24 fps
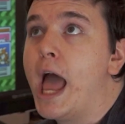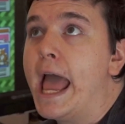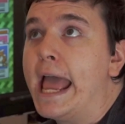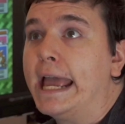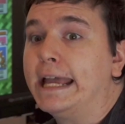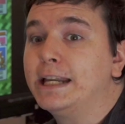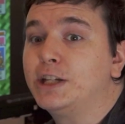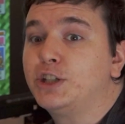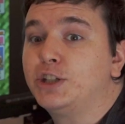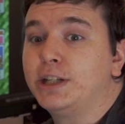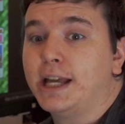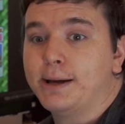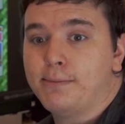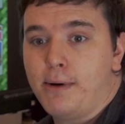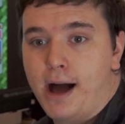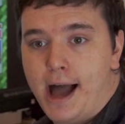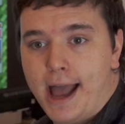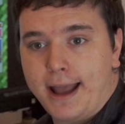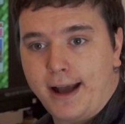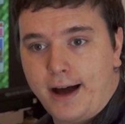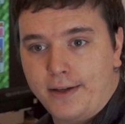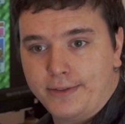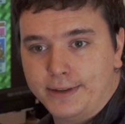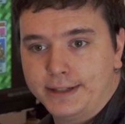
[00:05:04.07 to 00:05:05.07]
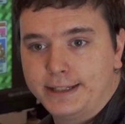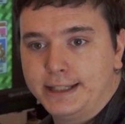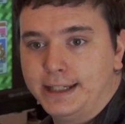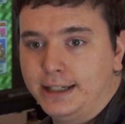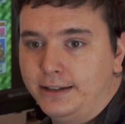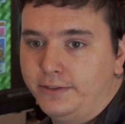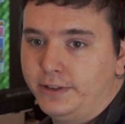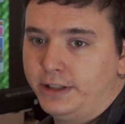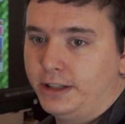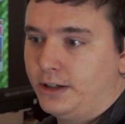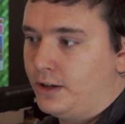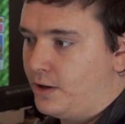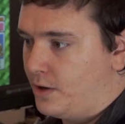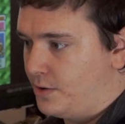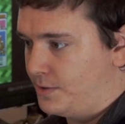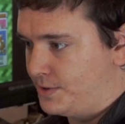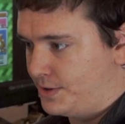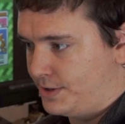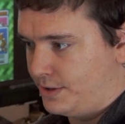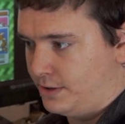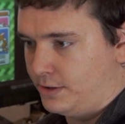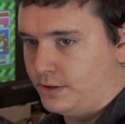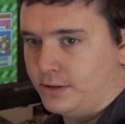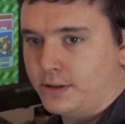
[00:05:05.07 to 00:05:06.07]
HDMI on the TV
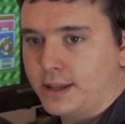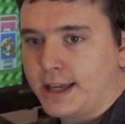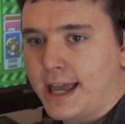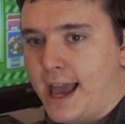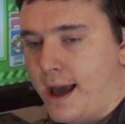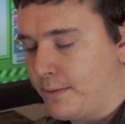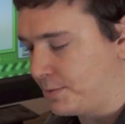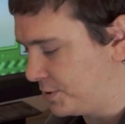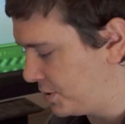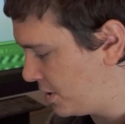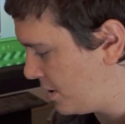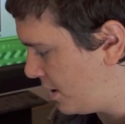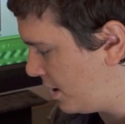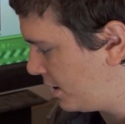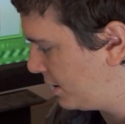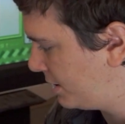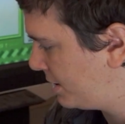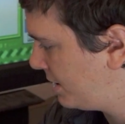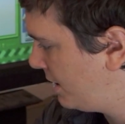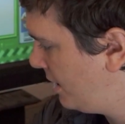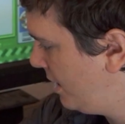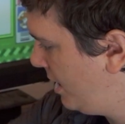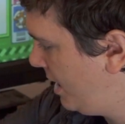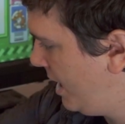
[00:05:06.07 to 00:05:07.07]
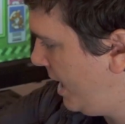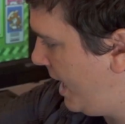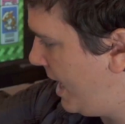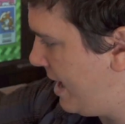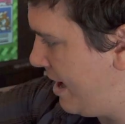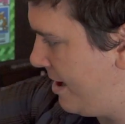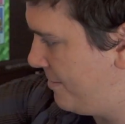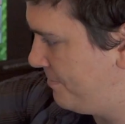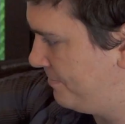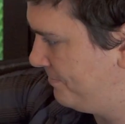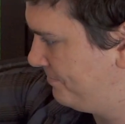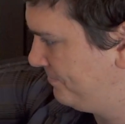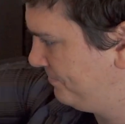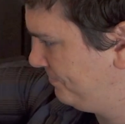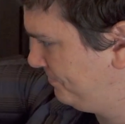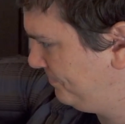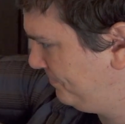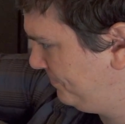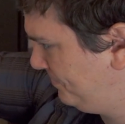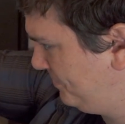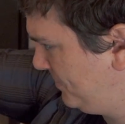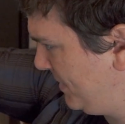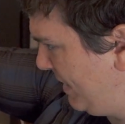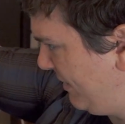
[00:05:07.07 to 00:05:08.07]
goes to the capture card. And
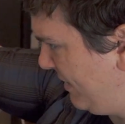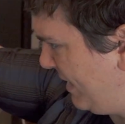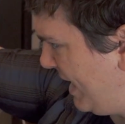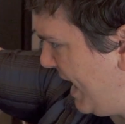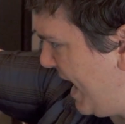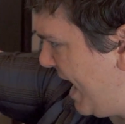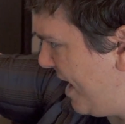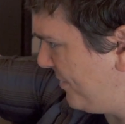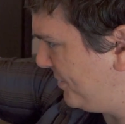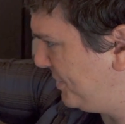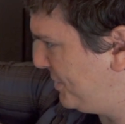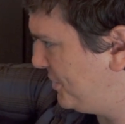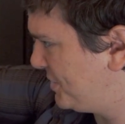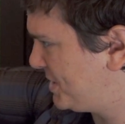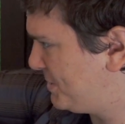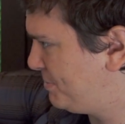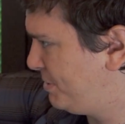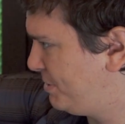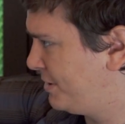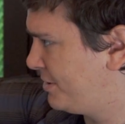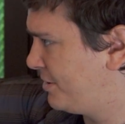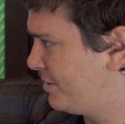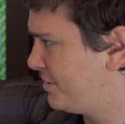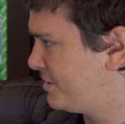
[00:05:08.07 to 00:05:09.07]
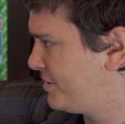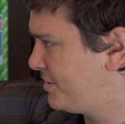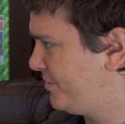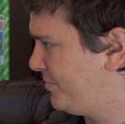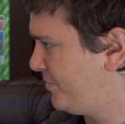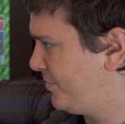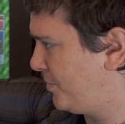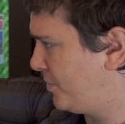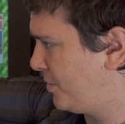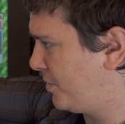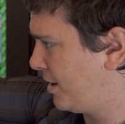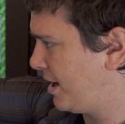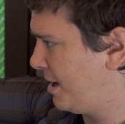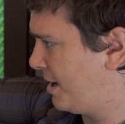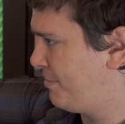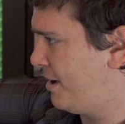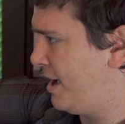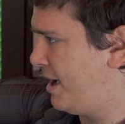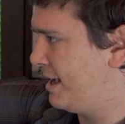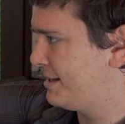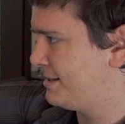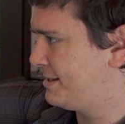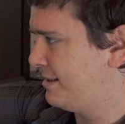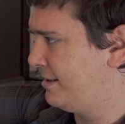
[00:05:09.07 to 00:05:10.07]
then I have to use splitters for
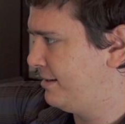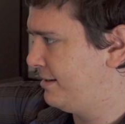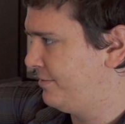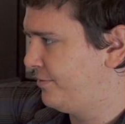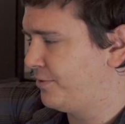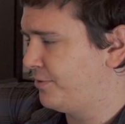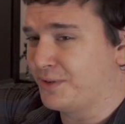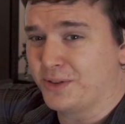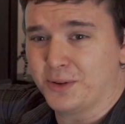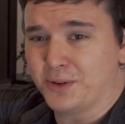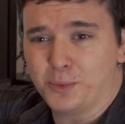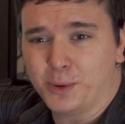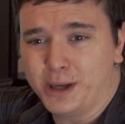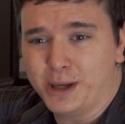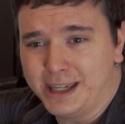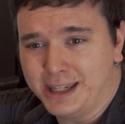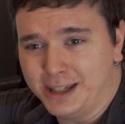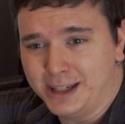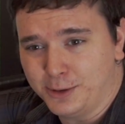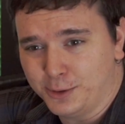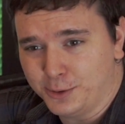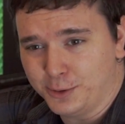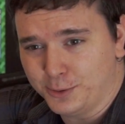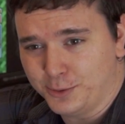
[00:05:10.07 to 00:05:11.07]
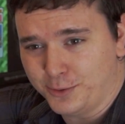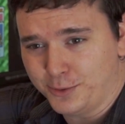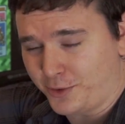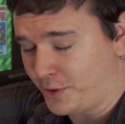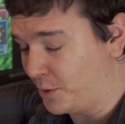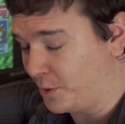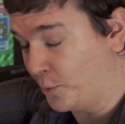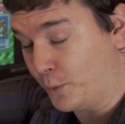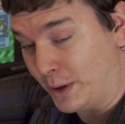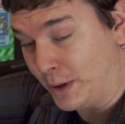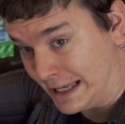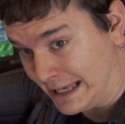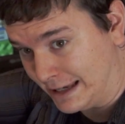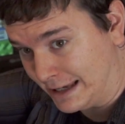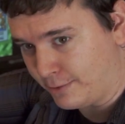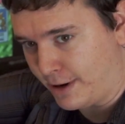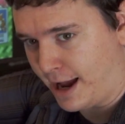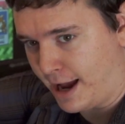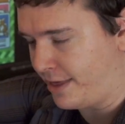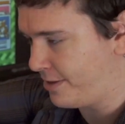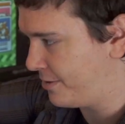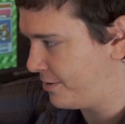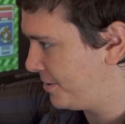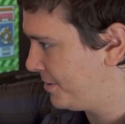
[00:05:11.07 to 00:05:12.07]
composite for the Wii
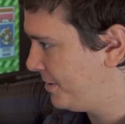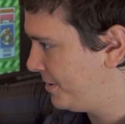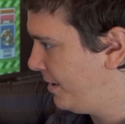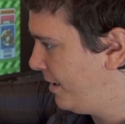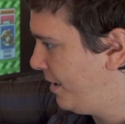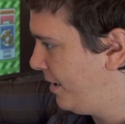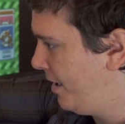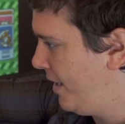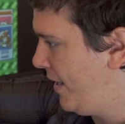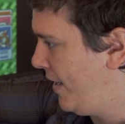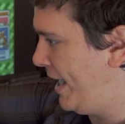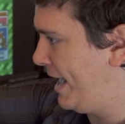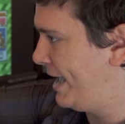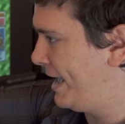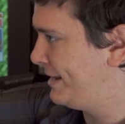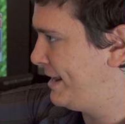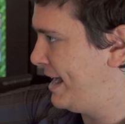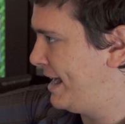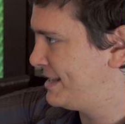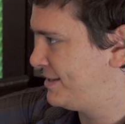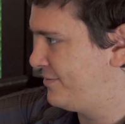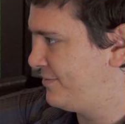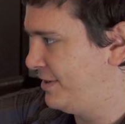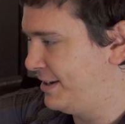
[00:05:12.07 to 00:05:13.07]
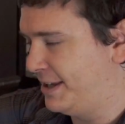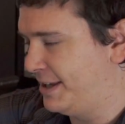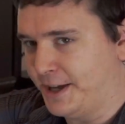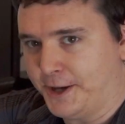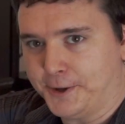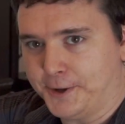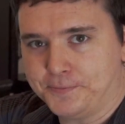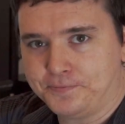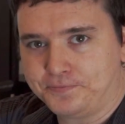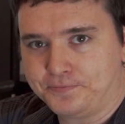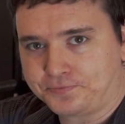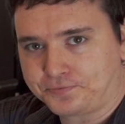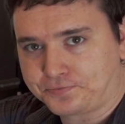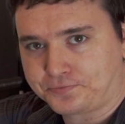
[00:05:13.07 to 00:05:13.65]
rather, and S-Video.